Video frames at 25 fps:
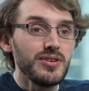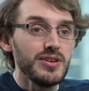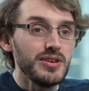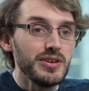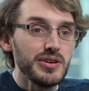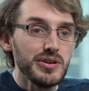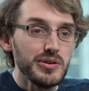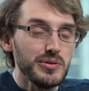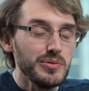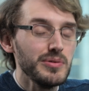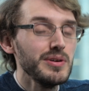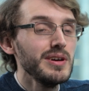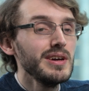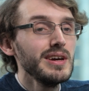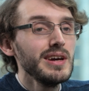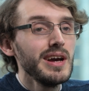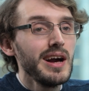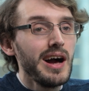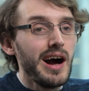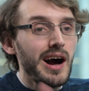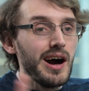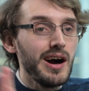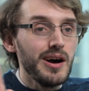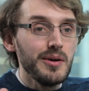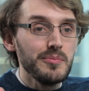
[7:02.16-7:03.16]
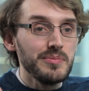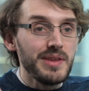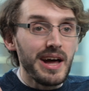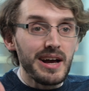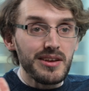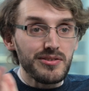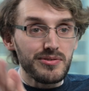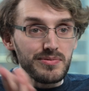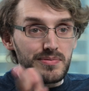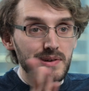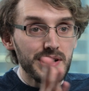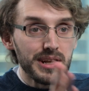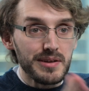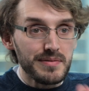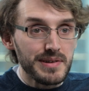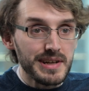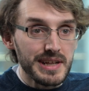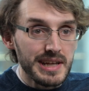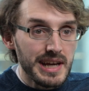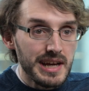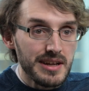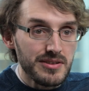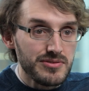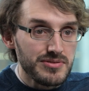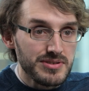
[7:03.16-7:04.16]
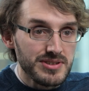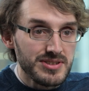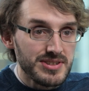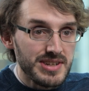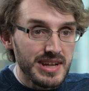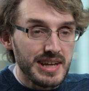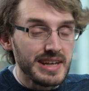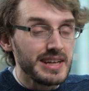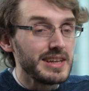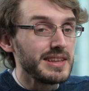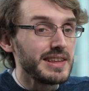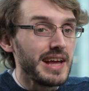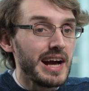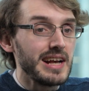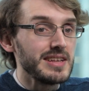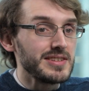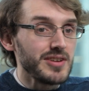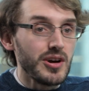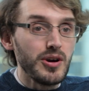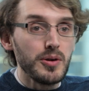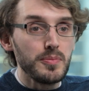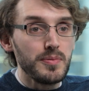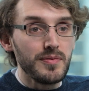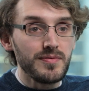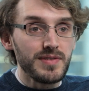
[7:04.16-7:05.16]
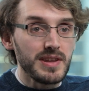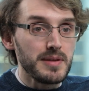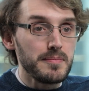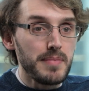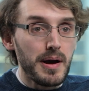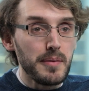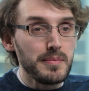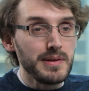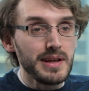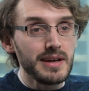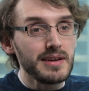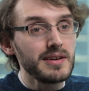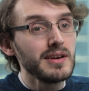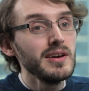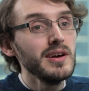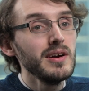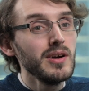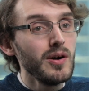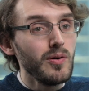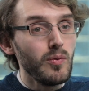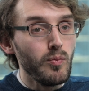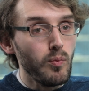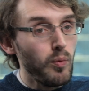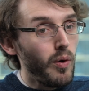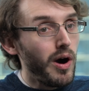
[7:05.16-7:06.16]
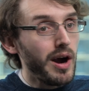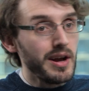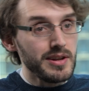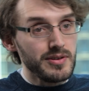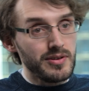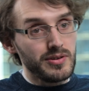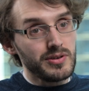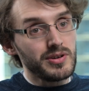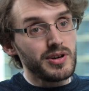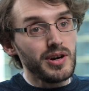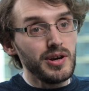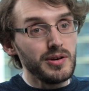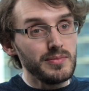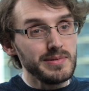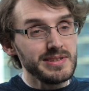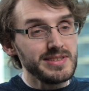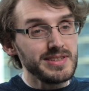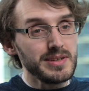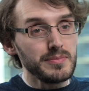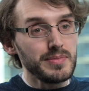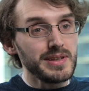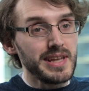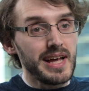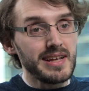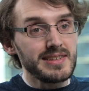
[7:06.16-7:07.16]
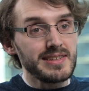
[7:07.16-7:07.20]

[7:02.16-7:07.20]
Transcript: to you that is really, really interesting, that is open for the public. Why not go and see what